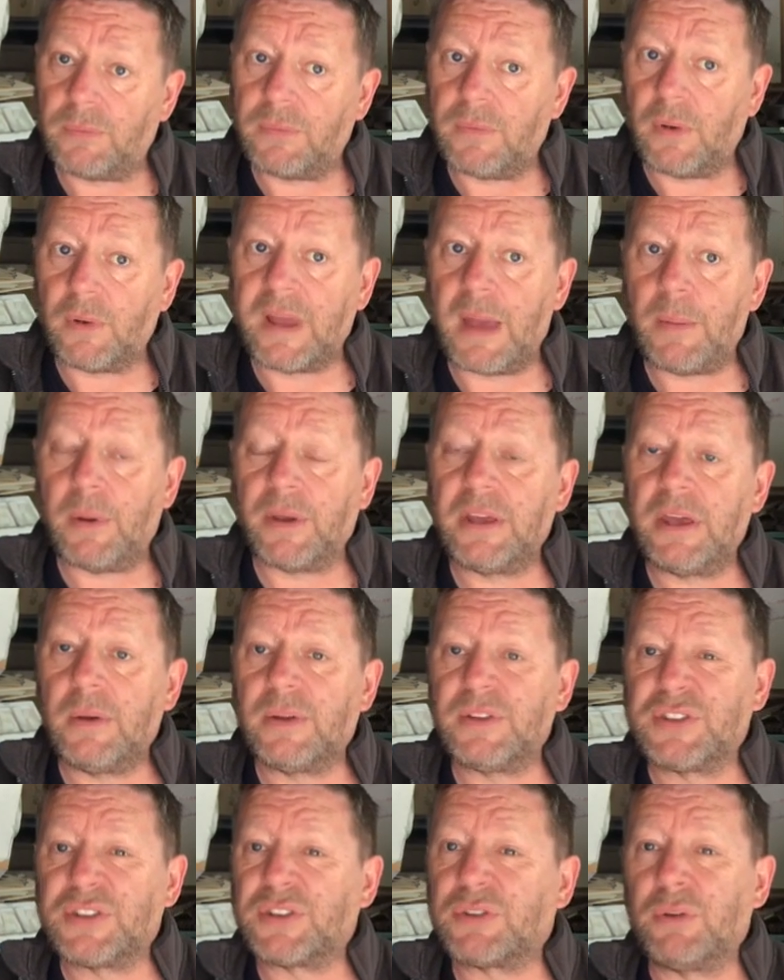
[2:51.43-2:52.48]
Okay, but you could
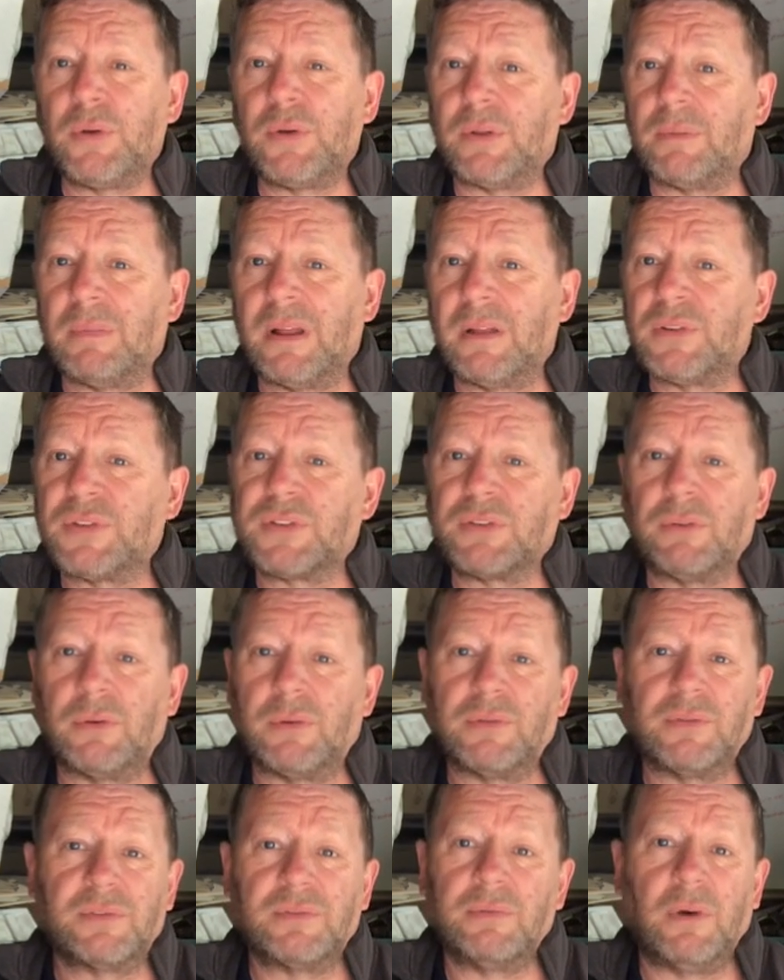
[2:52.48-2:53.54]
screw them, little screws,
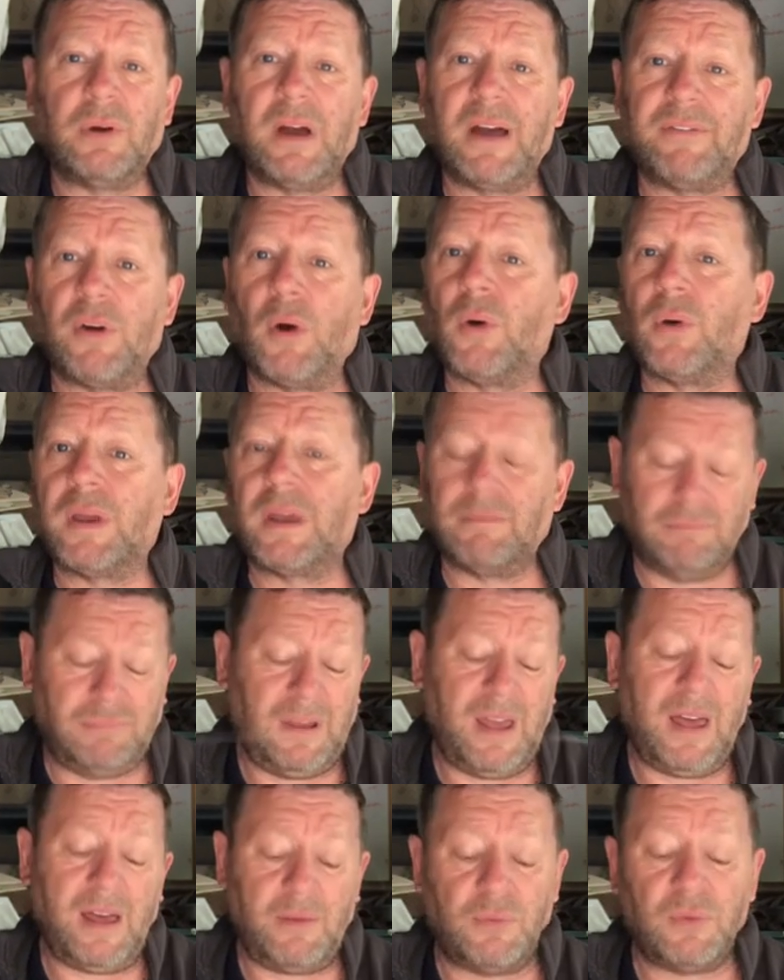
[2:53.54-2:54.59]
whatever, or
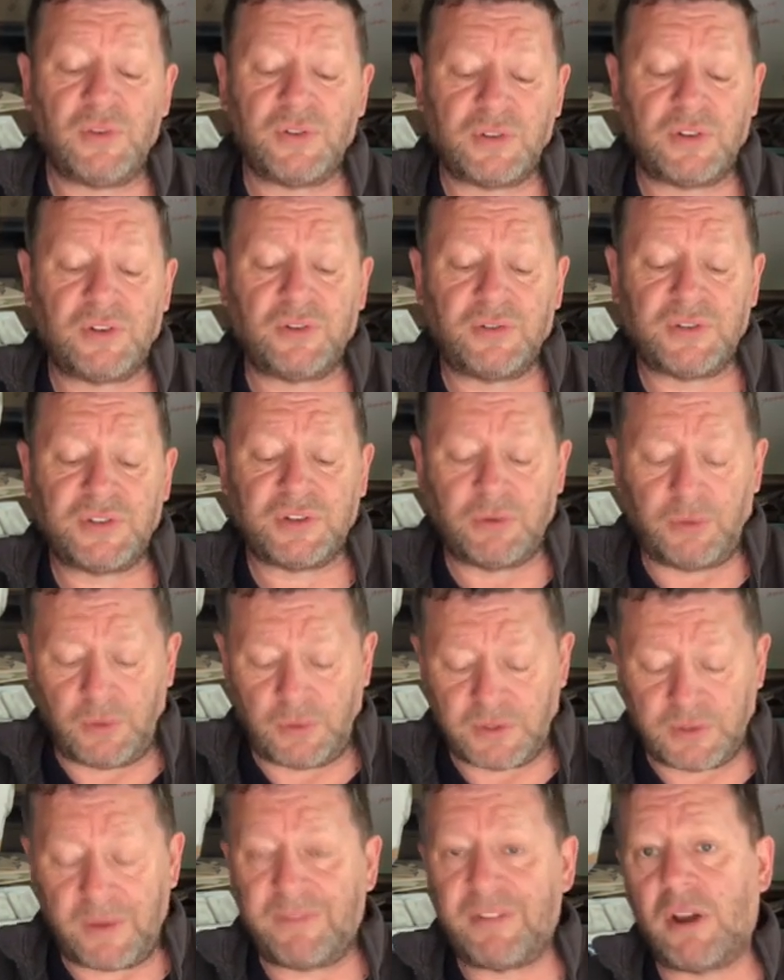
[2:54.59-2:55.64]
yeah, just
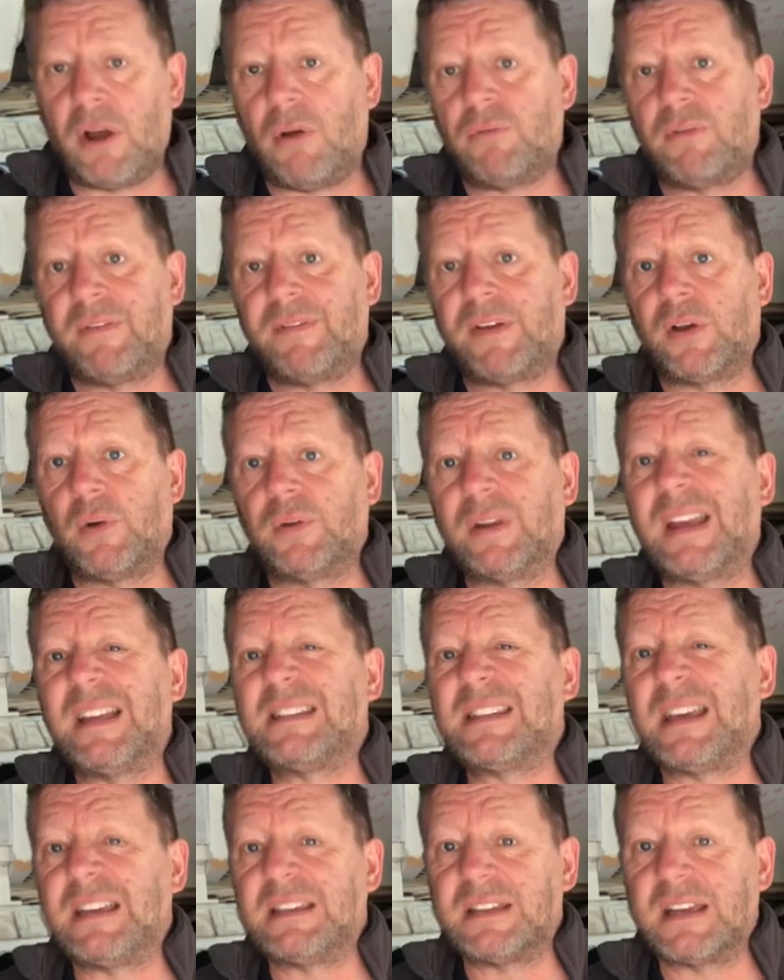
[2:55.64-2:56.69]
screws. If you've got a rivet gun, it's
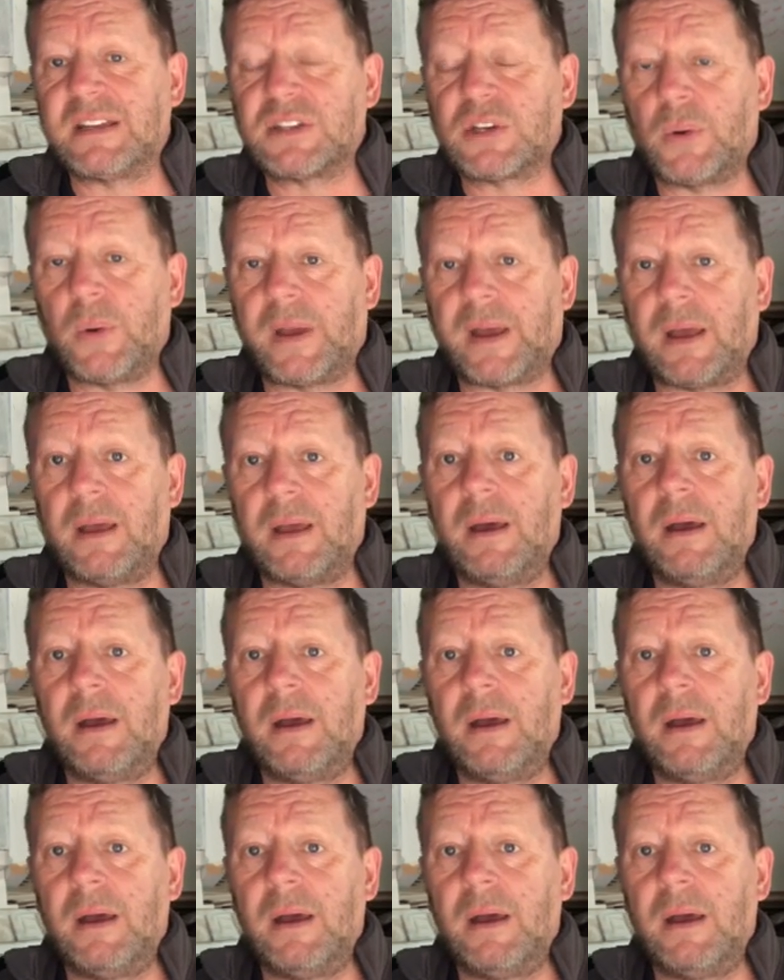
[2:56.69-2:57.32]
easier, it's quicker.